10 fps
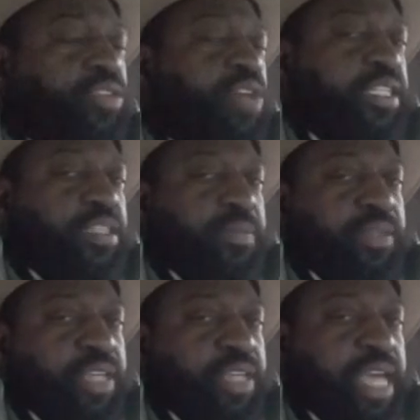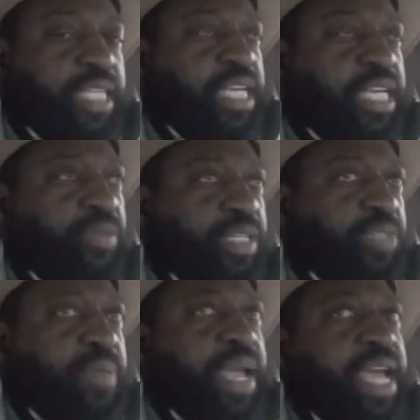how some of your gas cans will
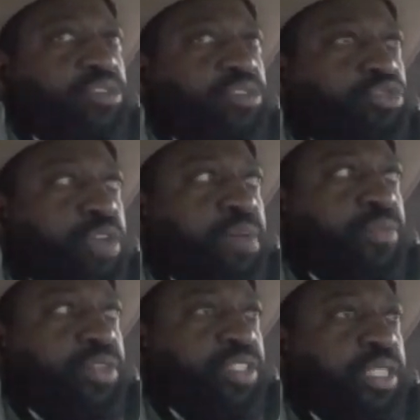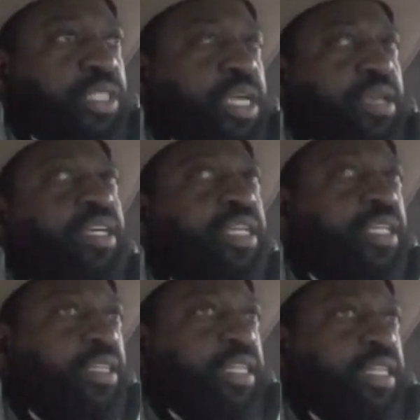expand and swell up. You can see it.
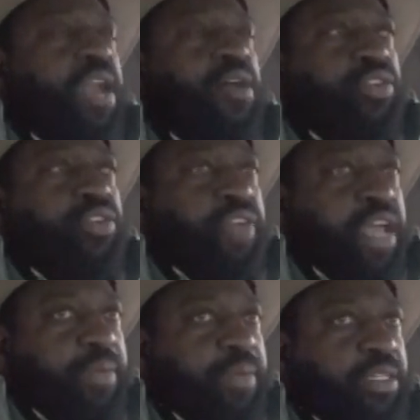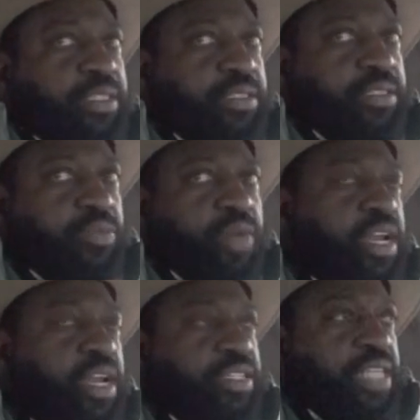They don't do that because of the way
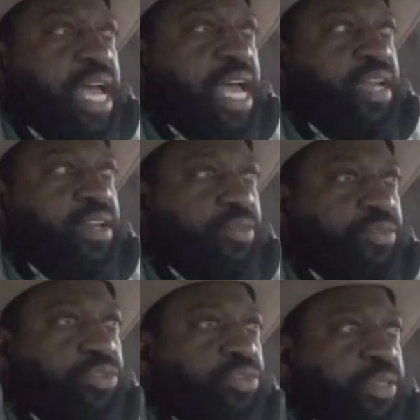they're designed, and they're super